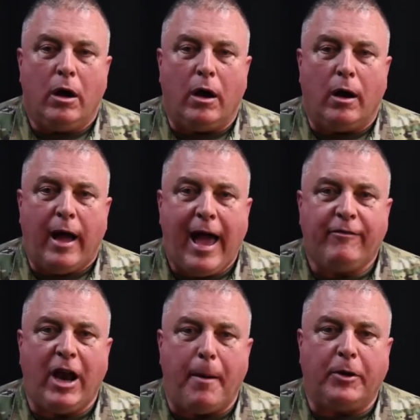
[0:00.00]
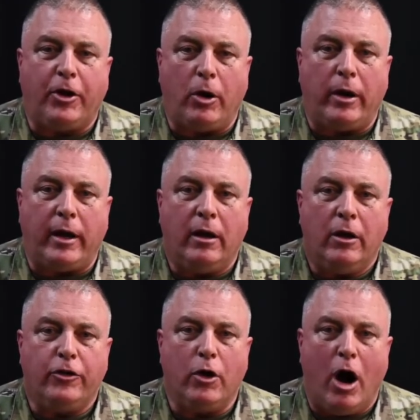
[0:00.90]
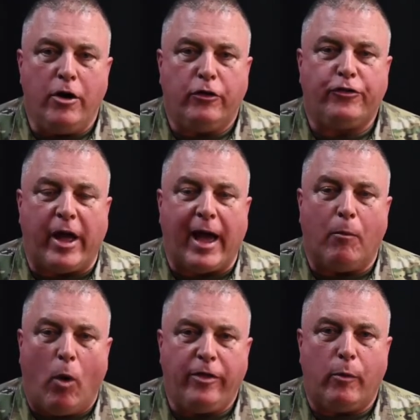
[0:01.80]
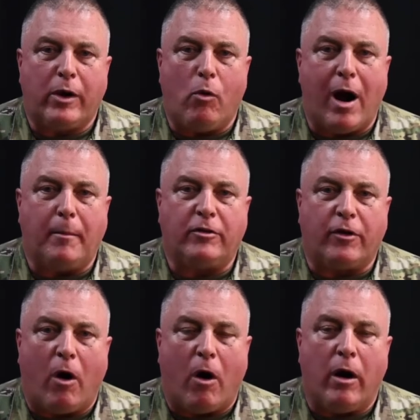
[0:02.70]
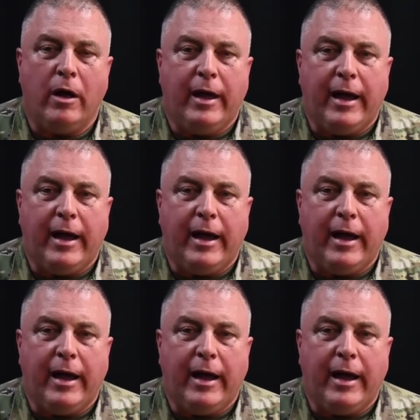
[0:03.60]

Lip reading: have an opportunity to understand what the requirements are.